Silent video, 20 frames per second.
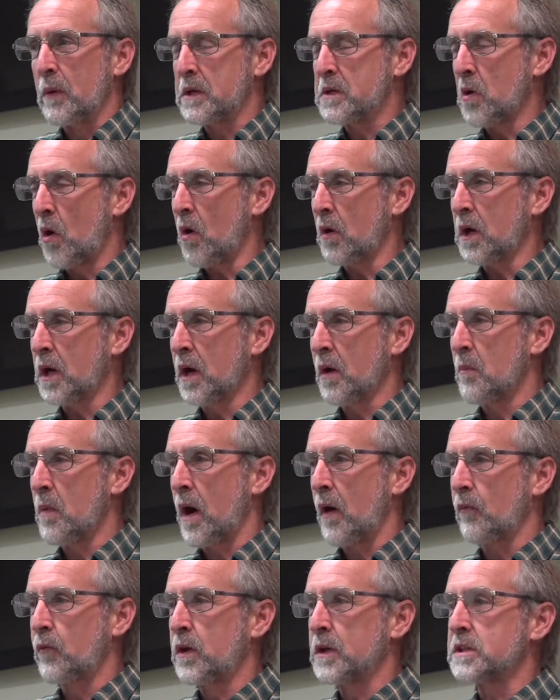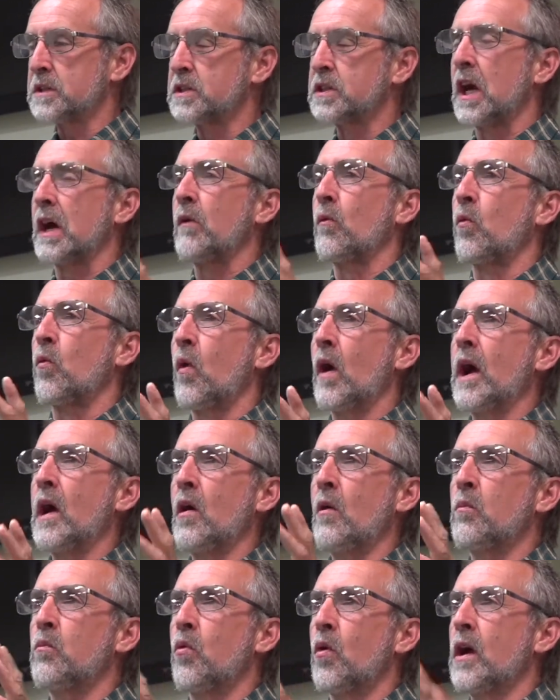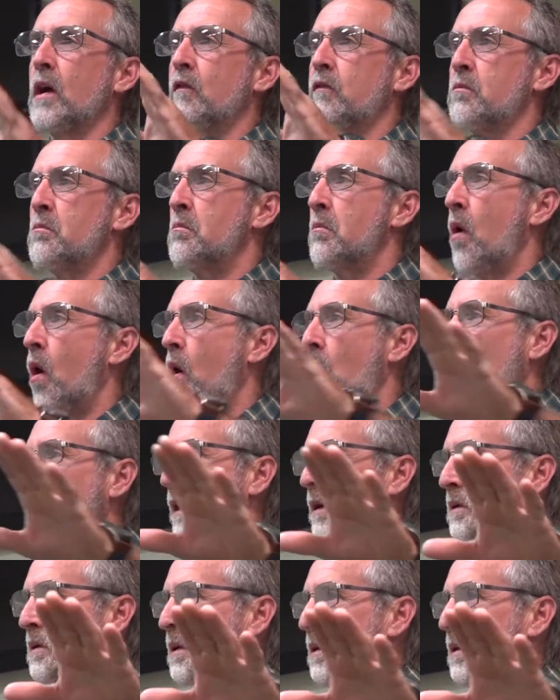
to be talking about, this is a rare, brief moment.